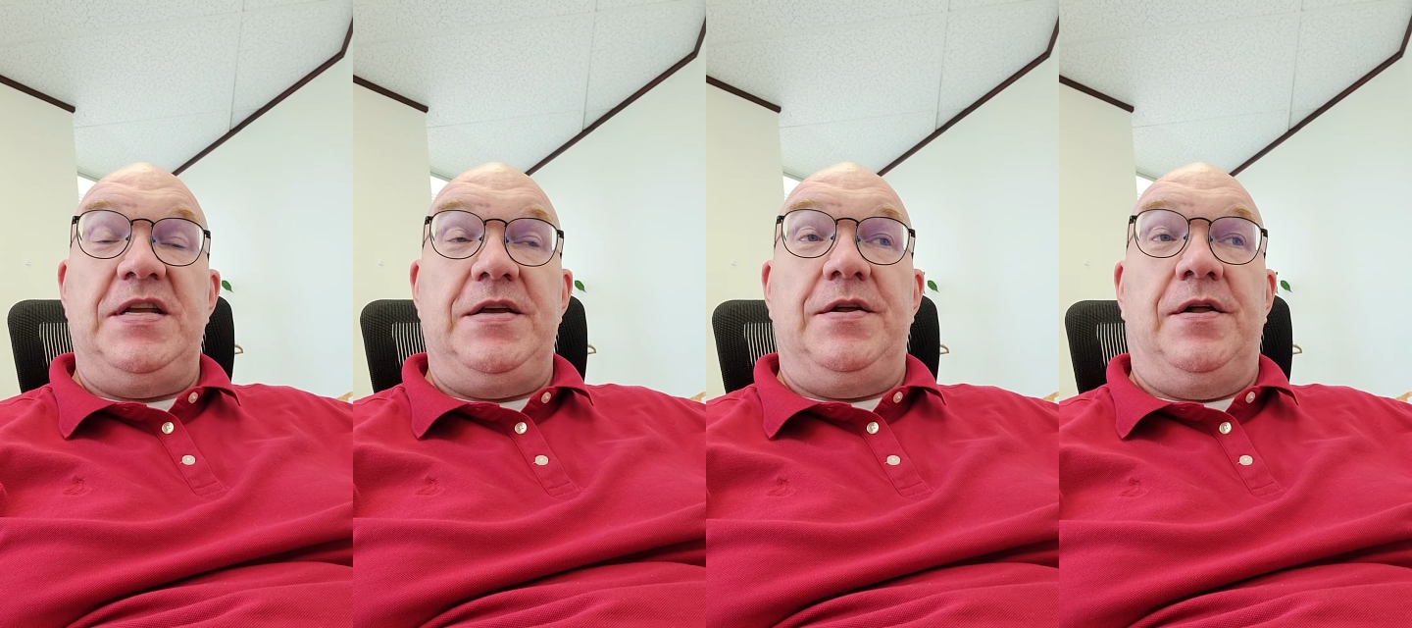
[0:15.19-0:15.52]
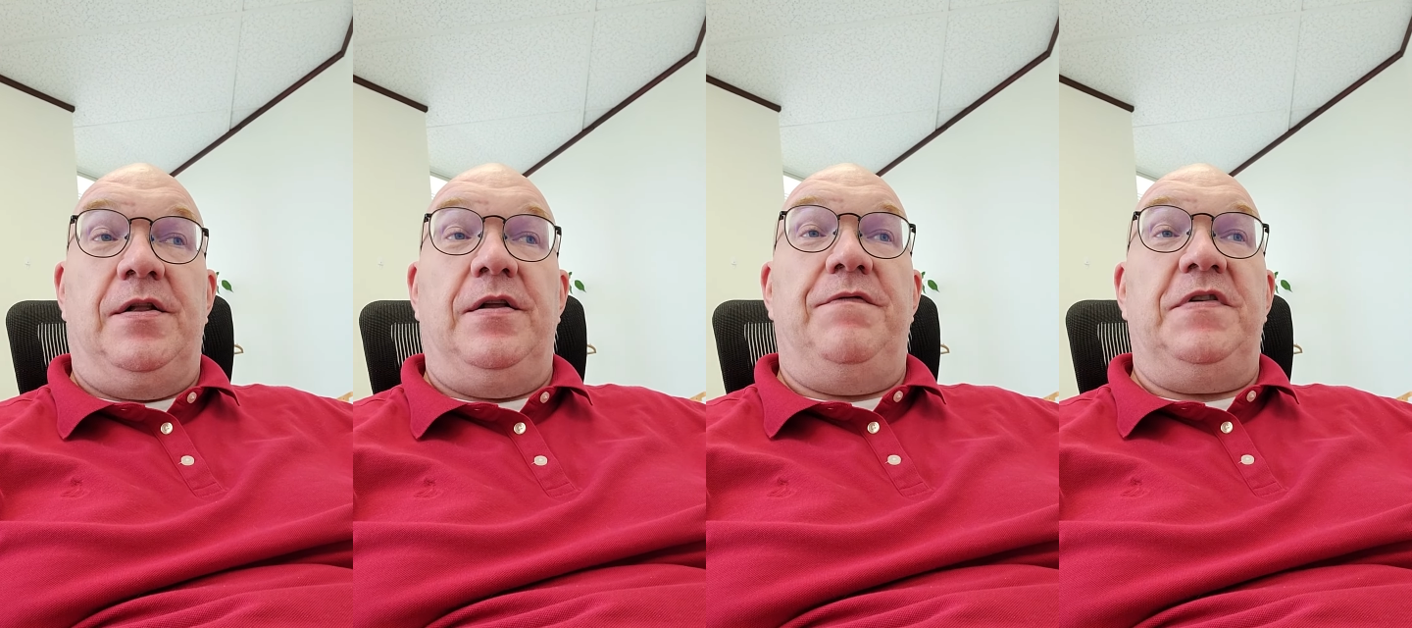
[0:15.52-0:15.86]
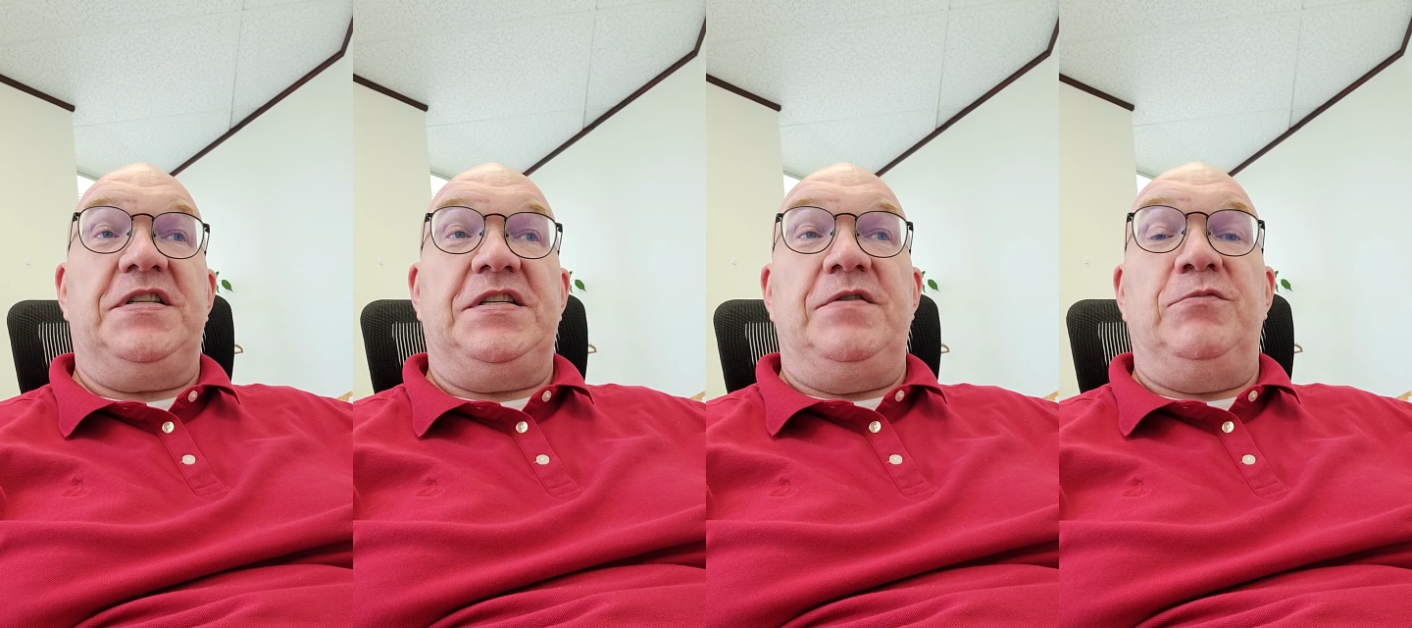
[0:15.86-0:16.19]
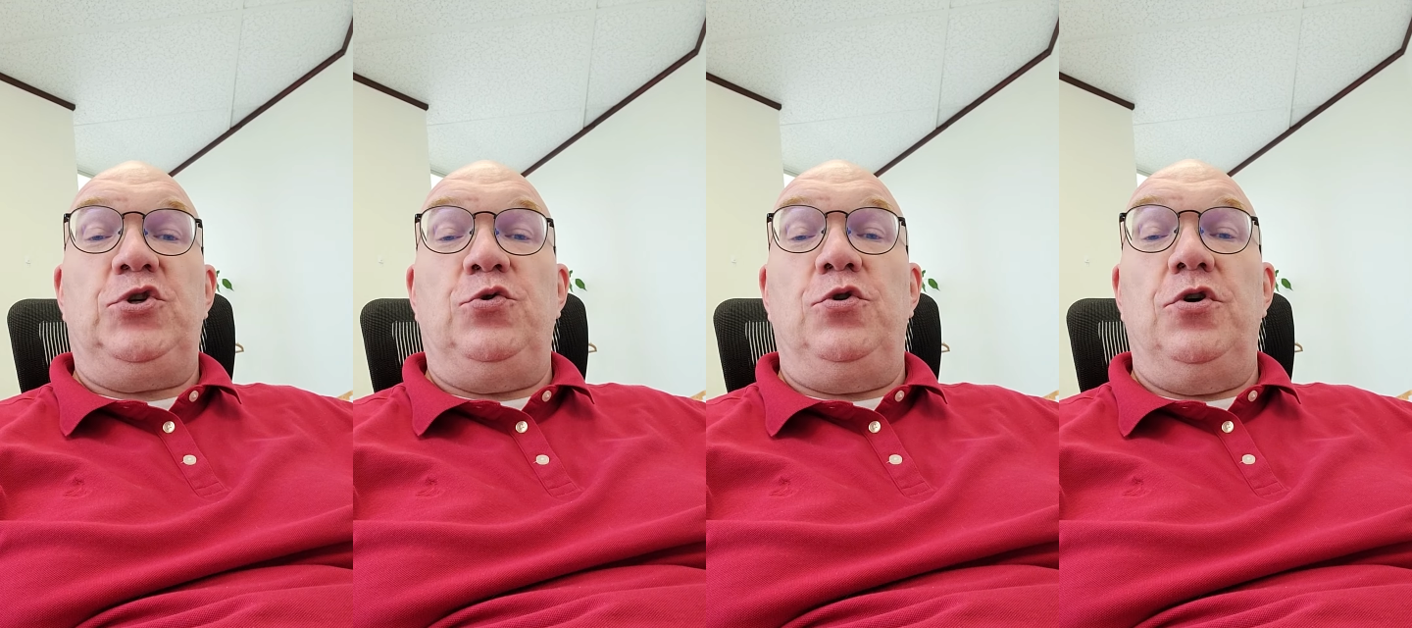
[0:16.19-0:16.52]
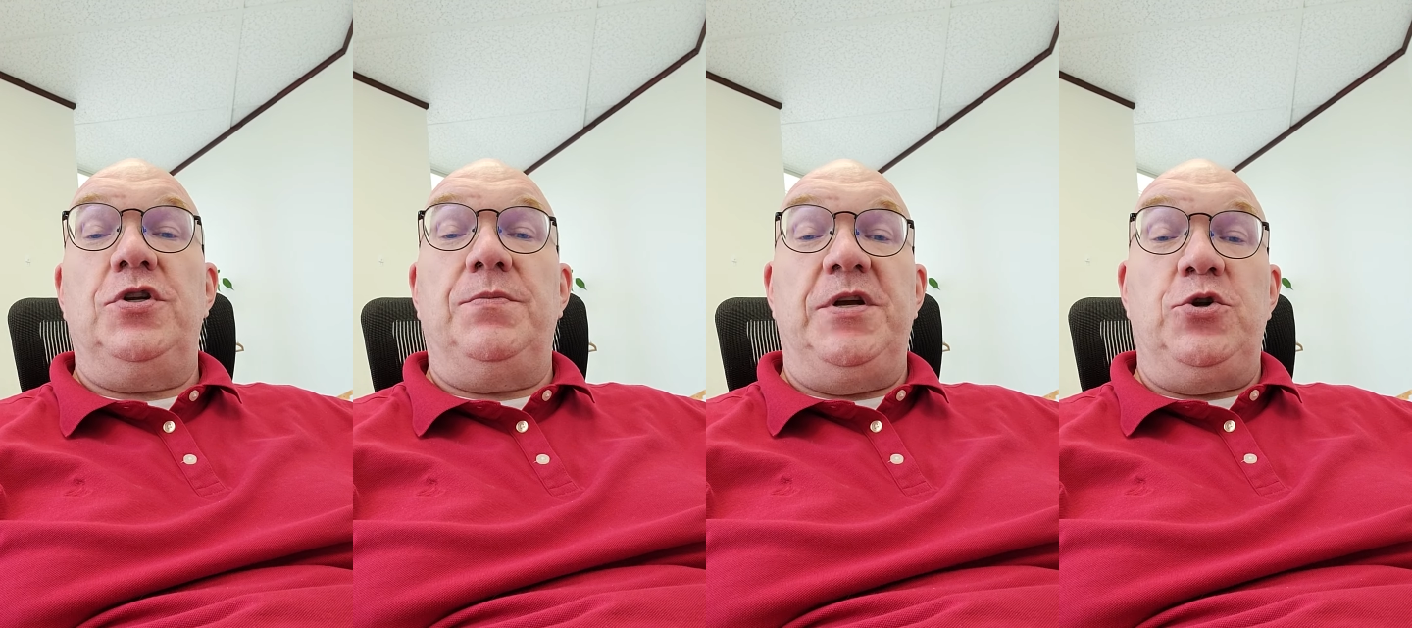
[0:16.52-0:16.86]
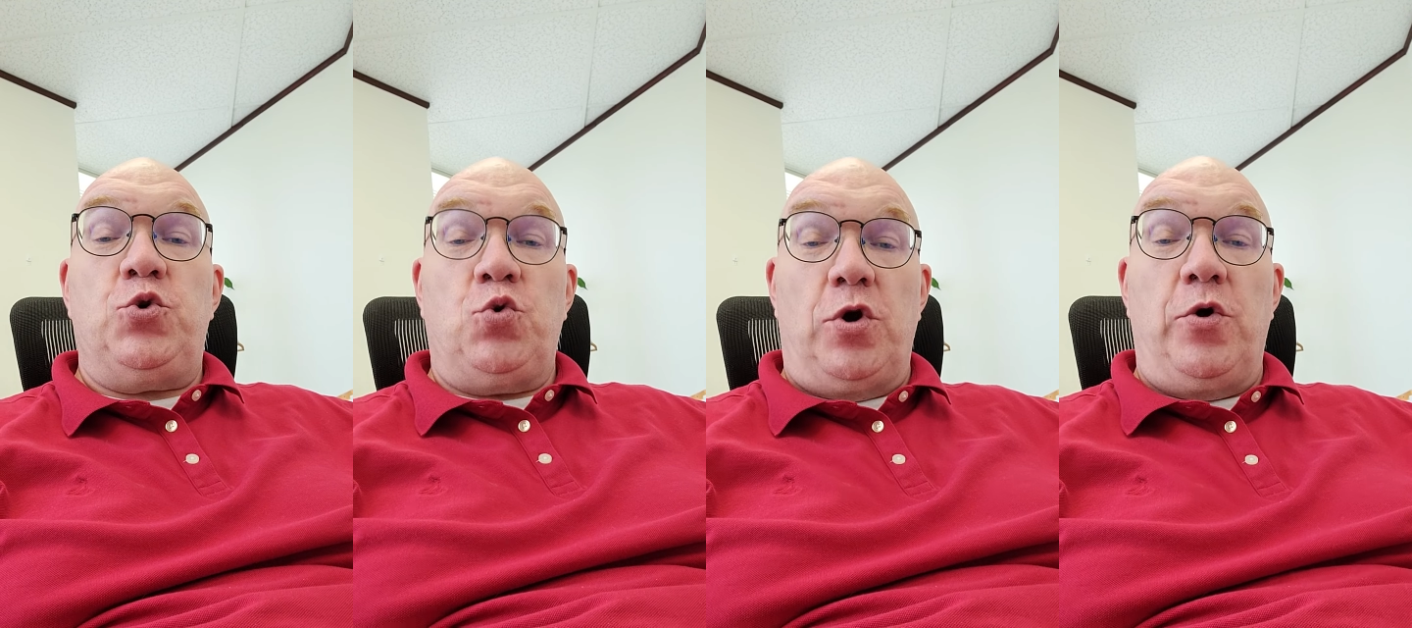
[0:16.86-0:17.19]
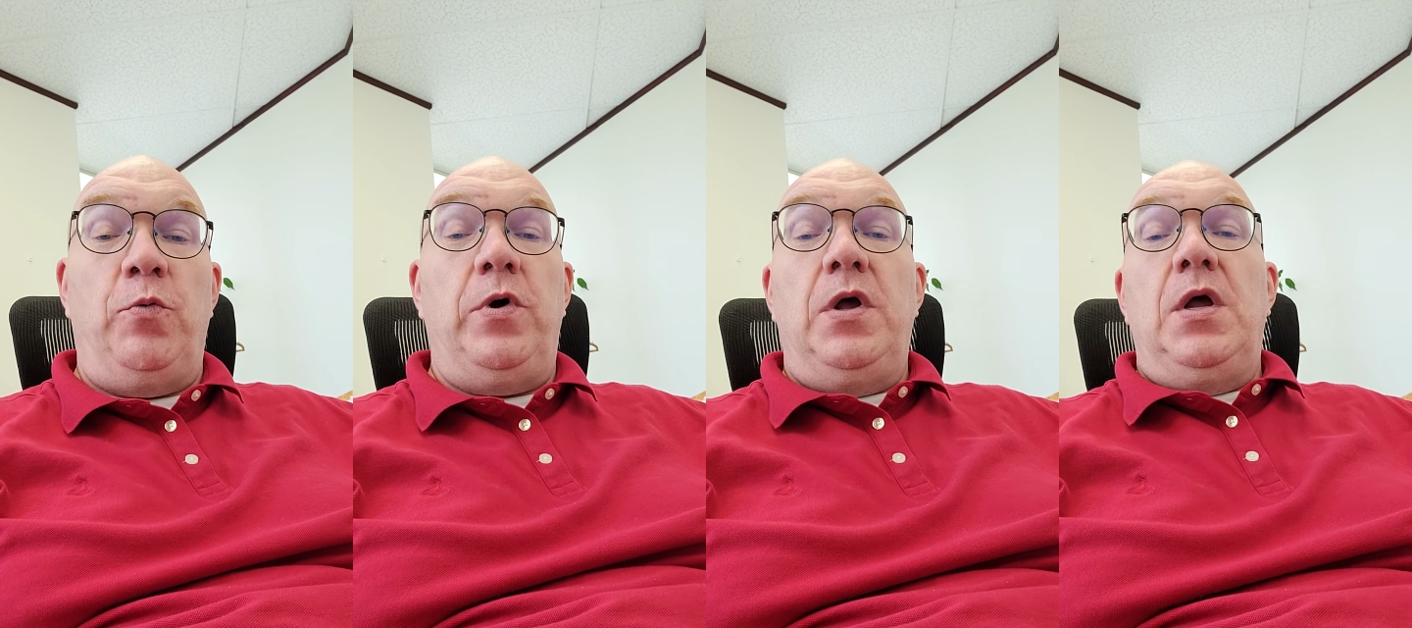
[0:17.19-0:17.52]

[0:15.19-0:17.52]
deal if it seems too good to be true.